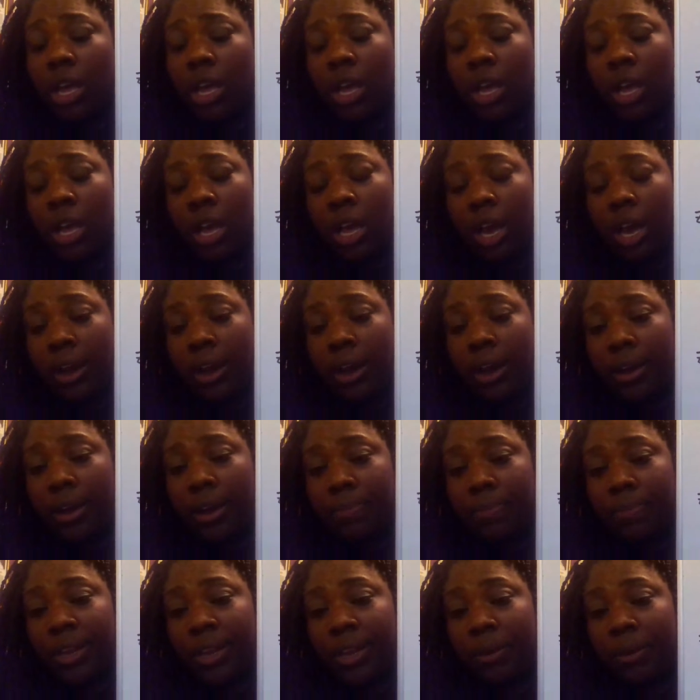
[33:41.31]
that
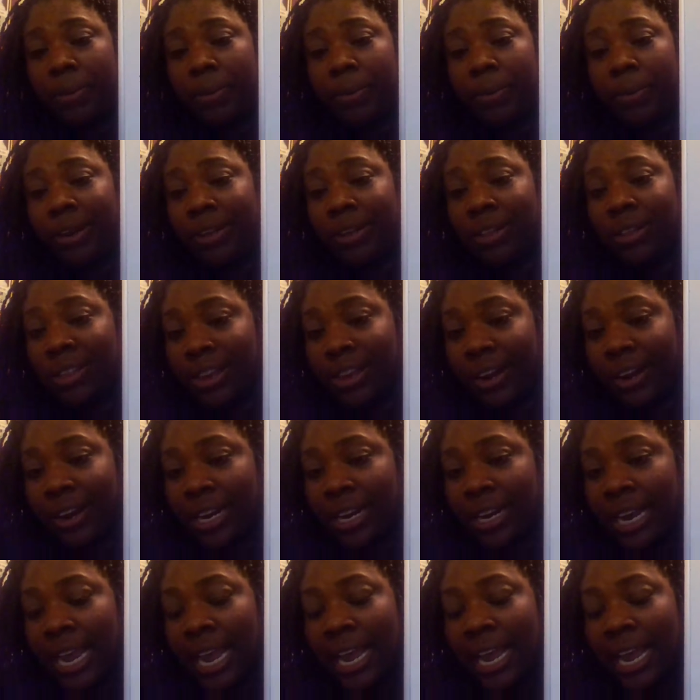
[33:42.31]
are bigger than 30,
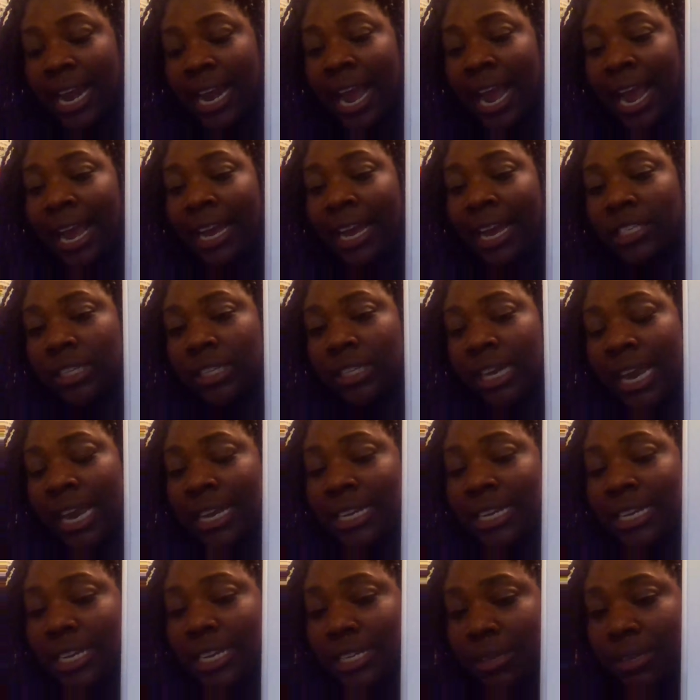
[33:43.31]
and actually it
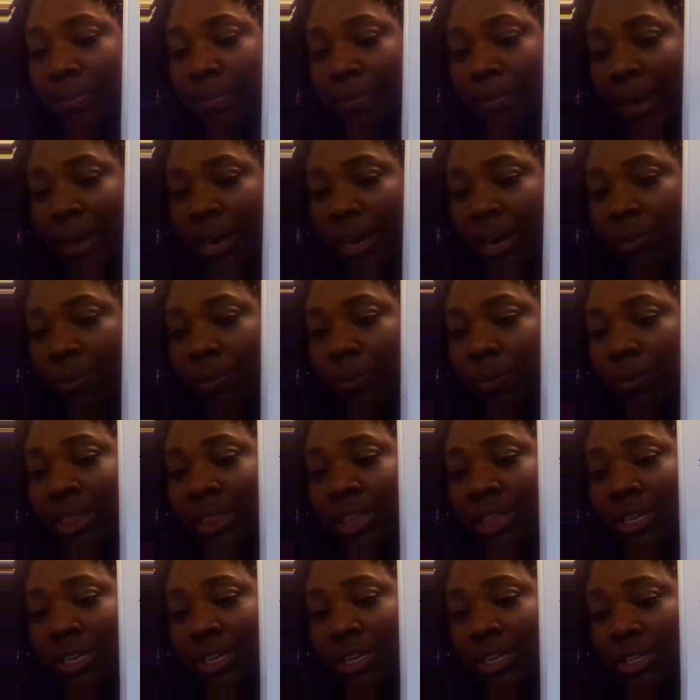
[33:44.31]
doesn't matter what the
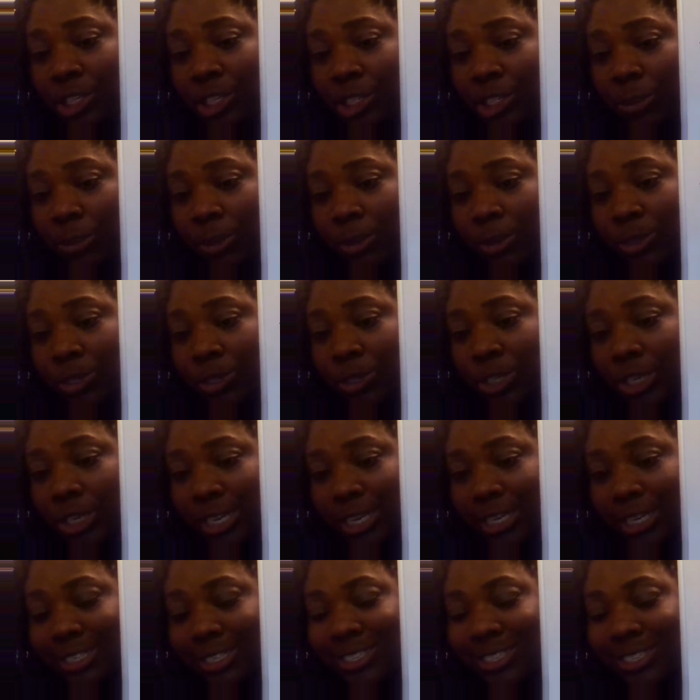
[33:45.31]
distribution
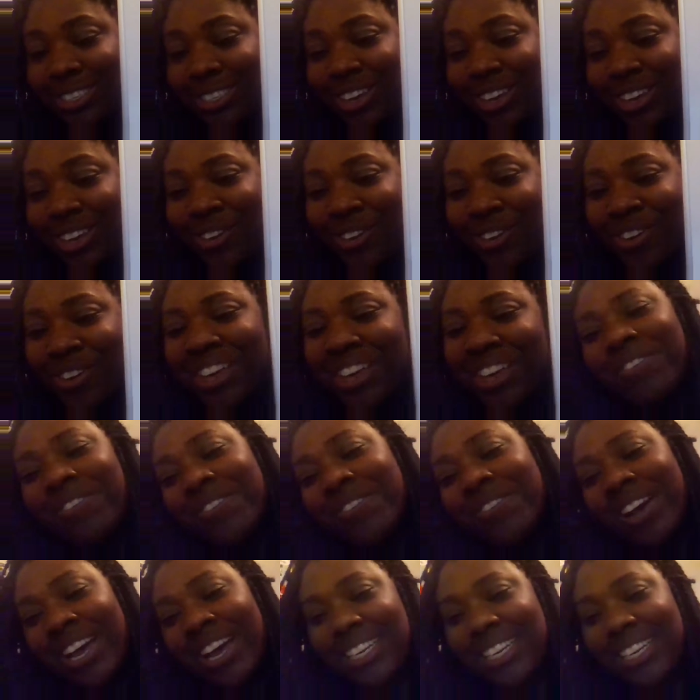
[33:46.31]
is. So if you've got
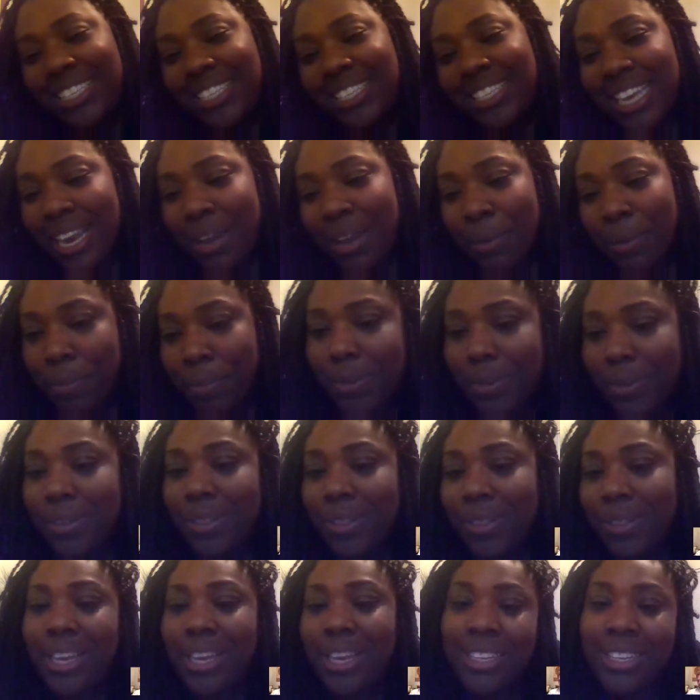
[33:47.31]
a sample
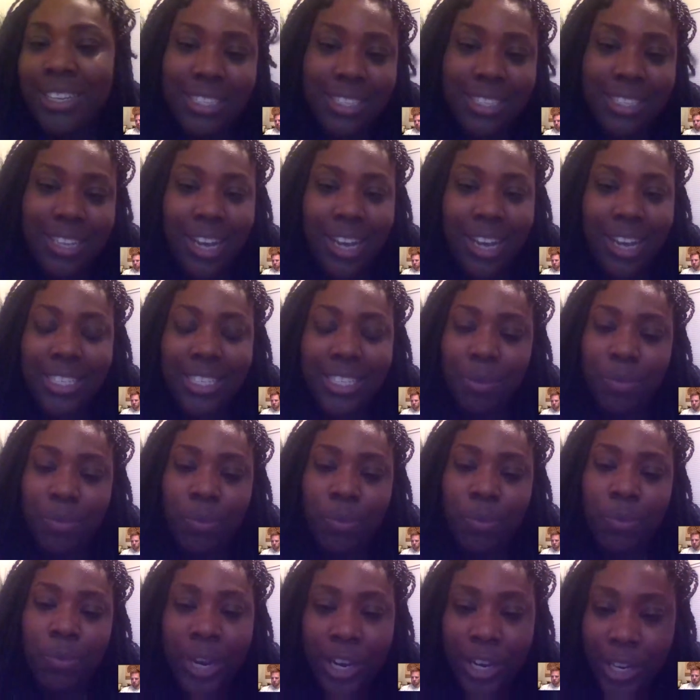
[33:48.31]
that's got some
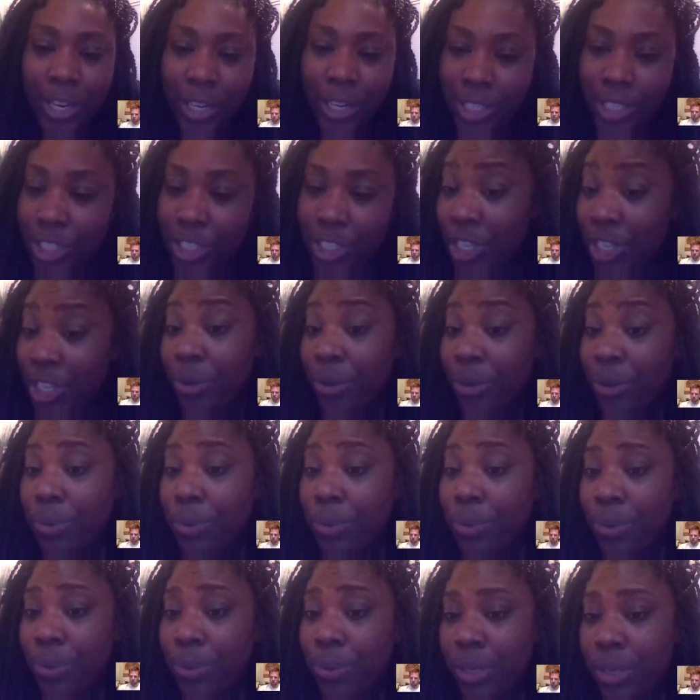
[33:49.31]
weird
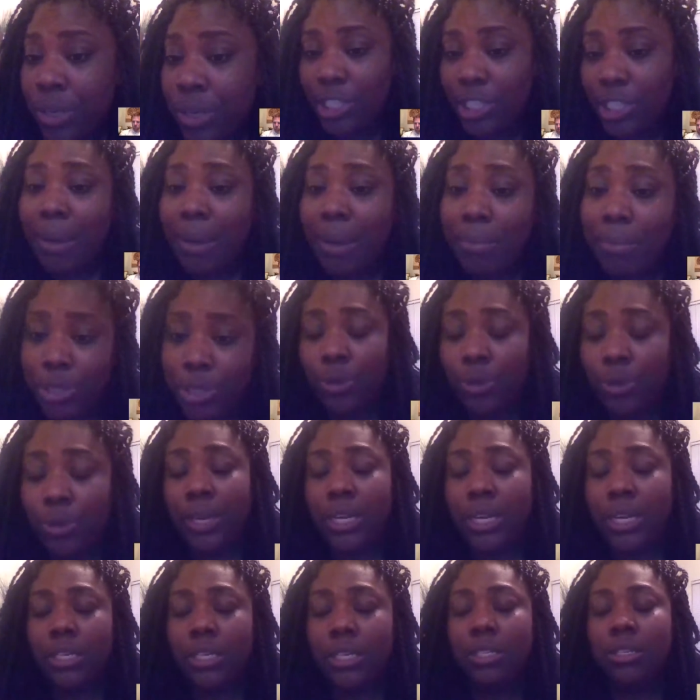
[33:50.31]
skewed shape to
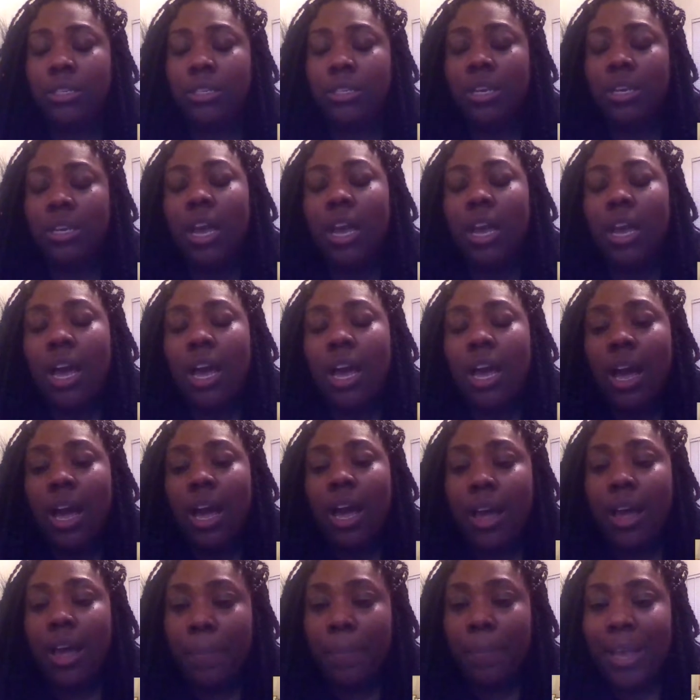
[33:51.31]
it,
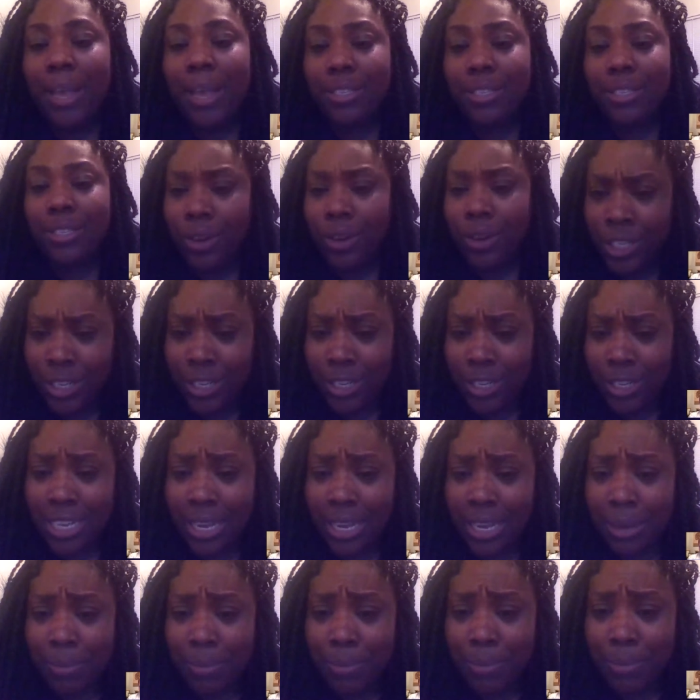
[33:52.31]
as long as your sample
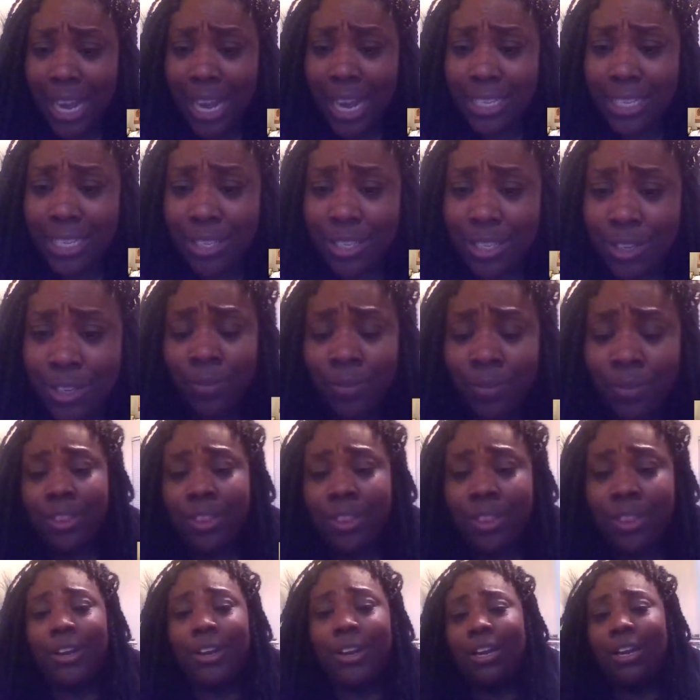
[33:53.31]
size is over
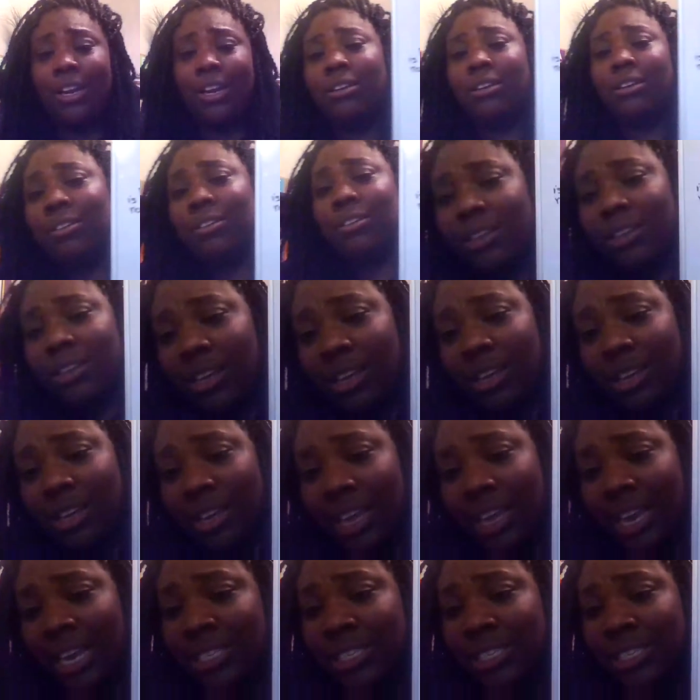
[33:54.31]
30,
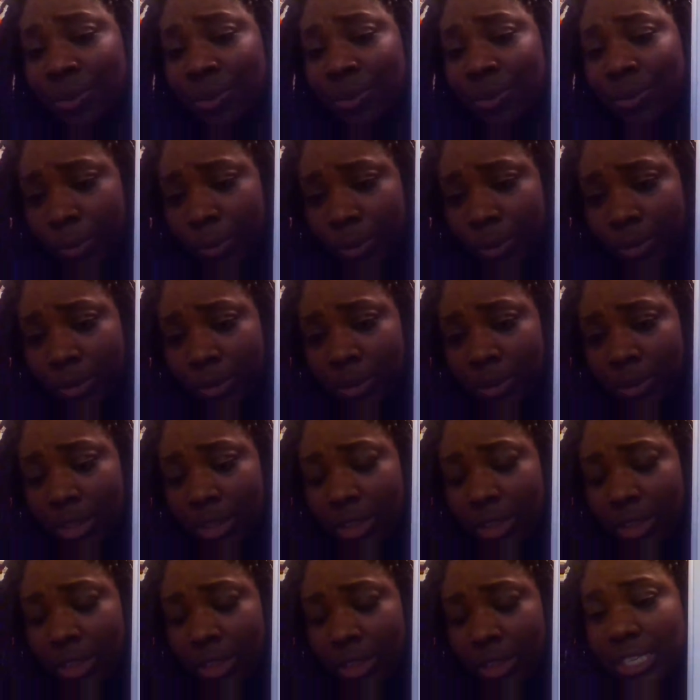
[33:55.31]
it's normal. The
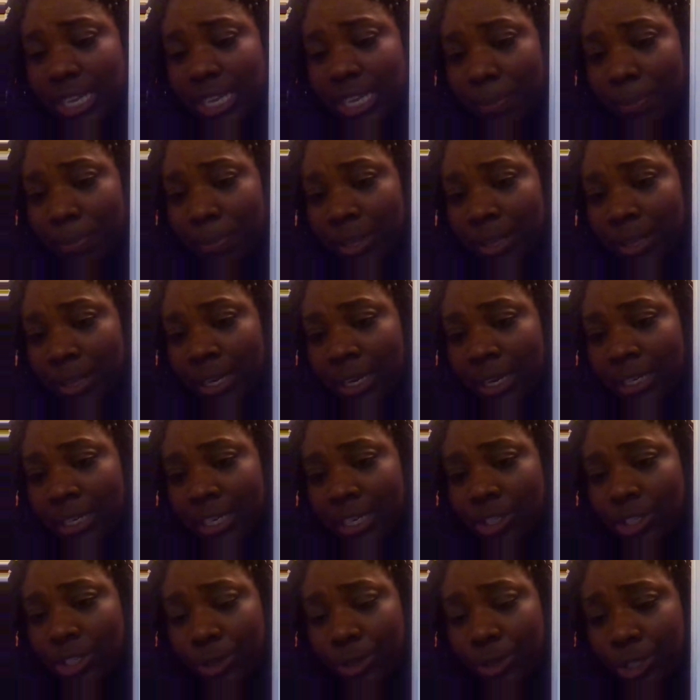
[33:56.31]
sampling
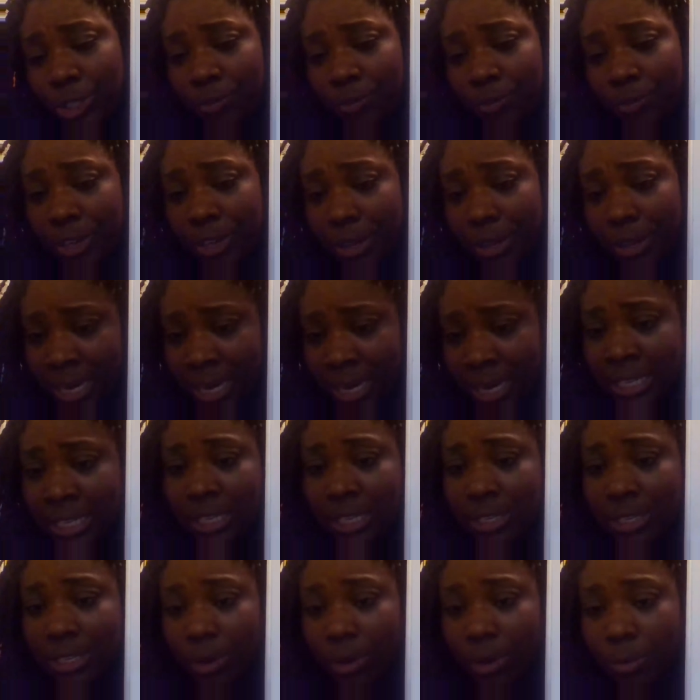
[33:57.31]
distribution for the means is
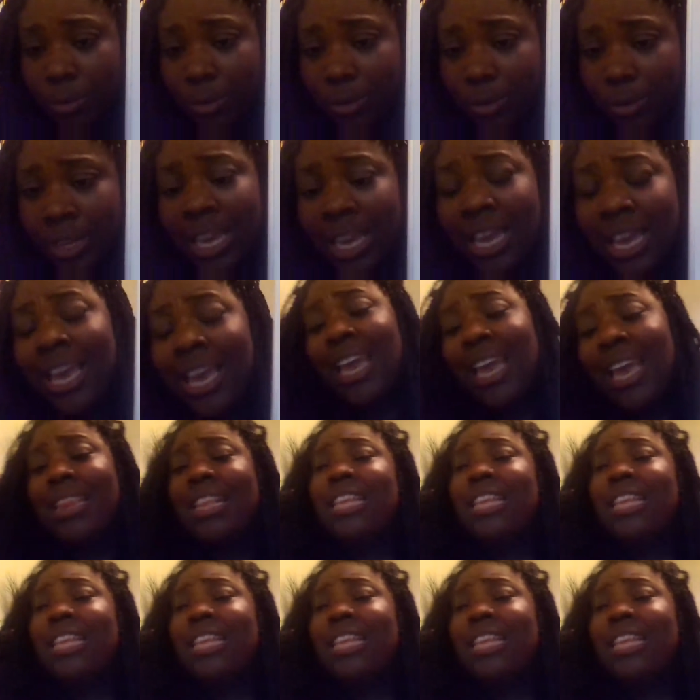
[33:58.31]
normal. And this is